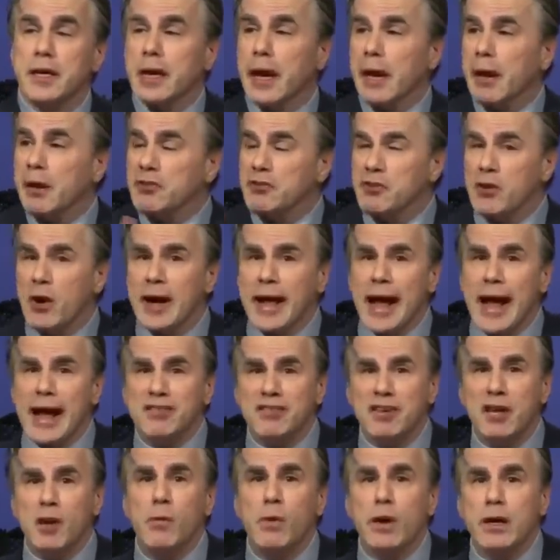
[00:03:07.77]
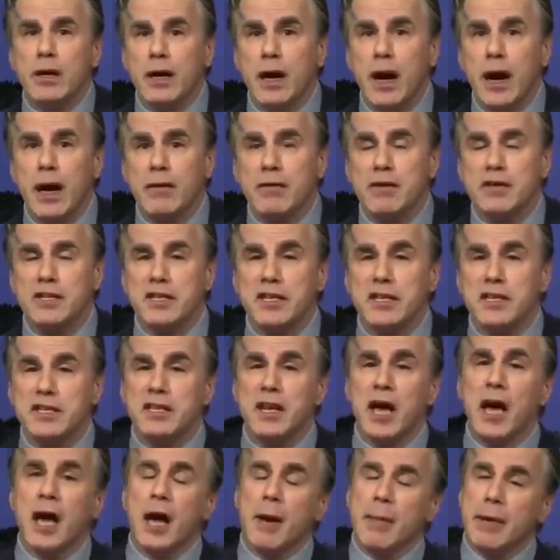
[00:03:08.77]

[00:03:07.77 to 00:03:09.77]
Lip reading: And I started asking where Congress is,